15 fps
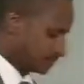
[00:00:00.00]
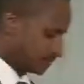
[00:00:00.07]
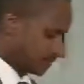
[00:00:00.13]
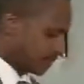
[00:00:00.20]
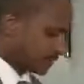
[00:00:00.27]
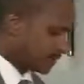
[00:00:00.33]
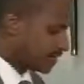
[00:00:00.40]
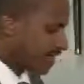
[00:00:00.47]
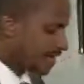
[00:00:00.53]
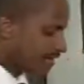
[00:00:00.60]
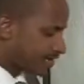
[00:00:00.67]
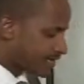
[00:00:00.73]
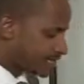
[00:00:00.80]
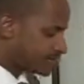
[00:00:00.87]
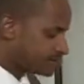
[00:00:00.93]
Then
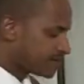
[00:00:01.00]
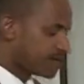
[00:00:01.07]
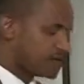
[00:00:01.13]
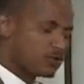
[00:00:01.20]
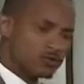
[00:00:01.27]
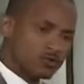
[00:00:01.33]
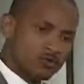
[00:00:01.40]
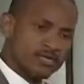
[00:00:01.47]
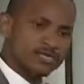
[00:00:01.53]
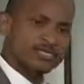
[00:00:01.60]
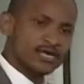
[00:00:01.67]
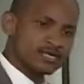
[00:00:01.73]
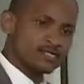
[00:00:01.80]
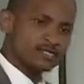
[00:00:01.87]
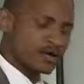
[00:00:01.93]
identify on which
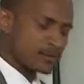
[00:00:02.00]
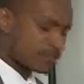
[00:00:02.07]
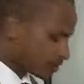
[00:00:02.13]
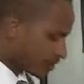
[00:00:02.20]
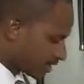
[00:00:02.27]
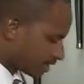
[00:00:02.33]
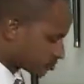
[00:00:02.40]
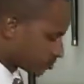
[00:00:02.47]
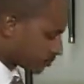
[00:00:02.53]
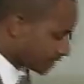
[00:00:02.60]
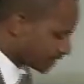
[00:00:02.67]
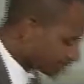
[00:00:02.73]
carbon atom does